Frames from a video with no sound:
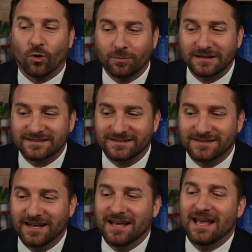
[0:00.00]

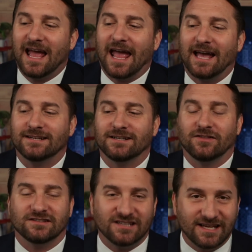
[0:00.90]
Orbitz. And
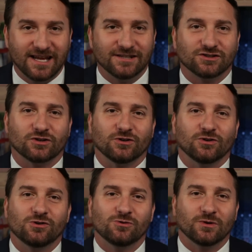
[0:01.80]
the teenager
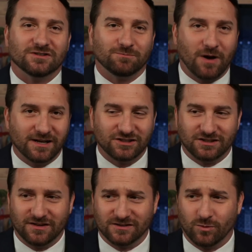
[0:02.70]
who was
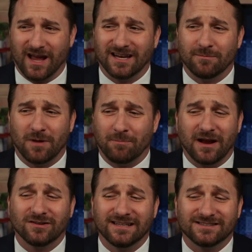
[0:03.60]
punished in this way, and
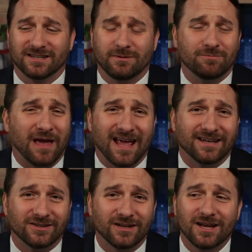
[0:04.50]
apparently is going to be
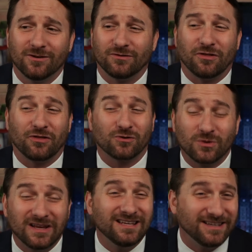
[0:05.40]
banned for
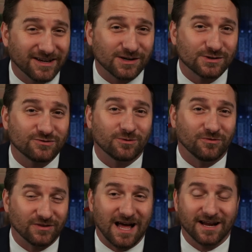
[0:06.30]
3 years from
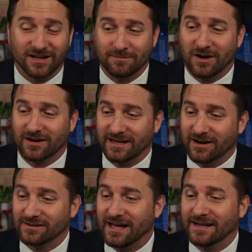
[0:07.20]
flying on American
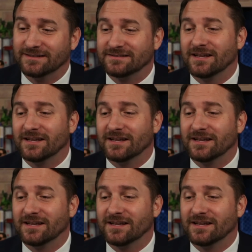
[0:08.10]
Airlines.